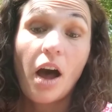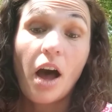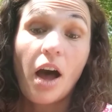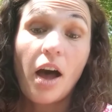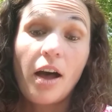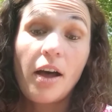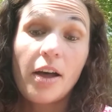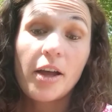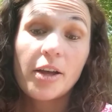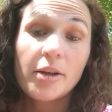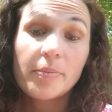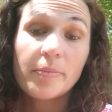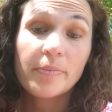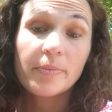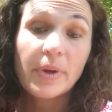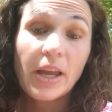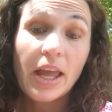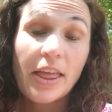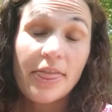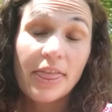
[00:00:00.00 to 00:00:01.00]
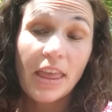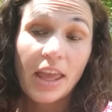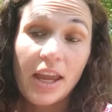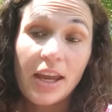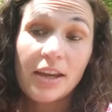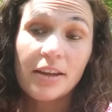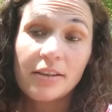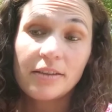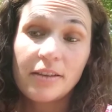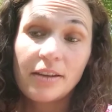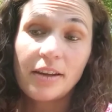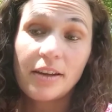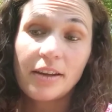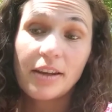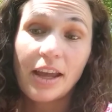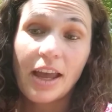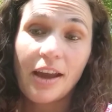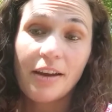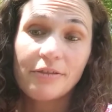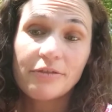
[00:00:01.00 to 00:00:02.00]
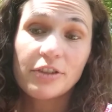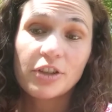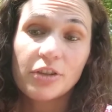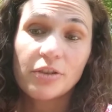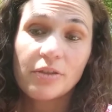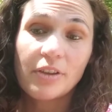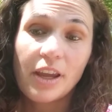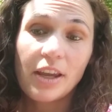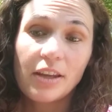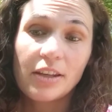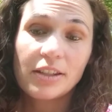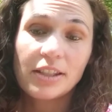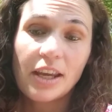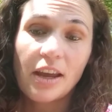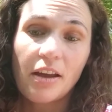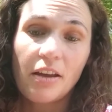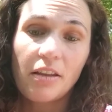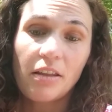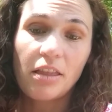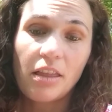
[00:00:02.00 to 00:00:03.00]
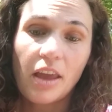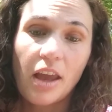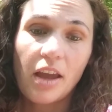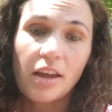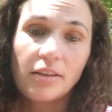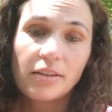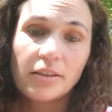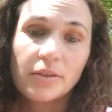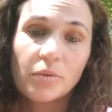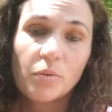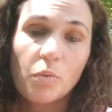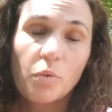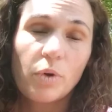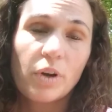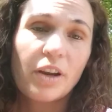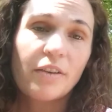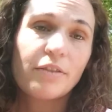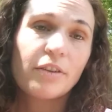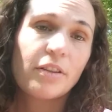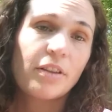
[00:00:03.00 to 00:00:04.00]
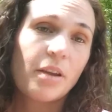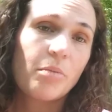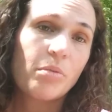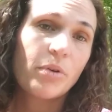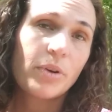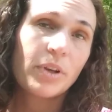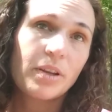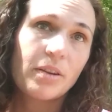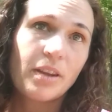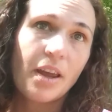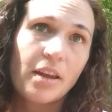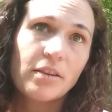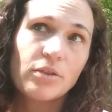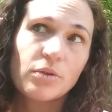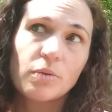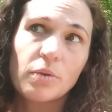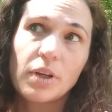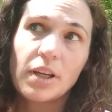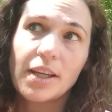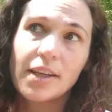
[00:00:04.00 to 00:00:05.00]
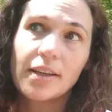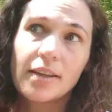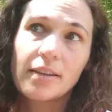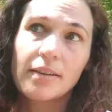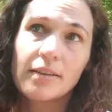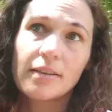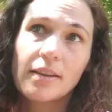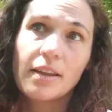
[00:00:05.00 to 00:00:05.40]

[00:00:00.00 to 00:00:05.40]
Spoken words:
And then after they could tell that whatever they put in that drink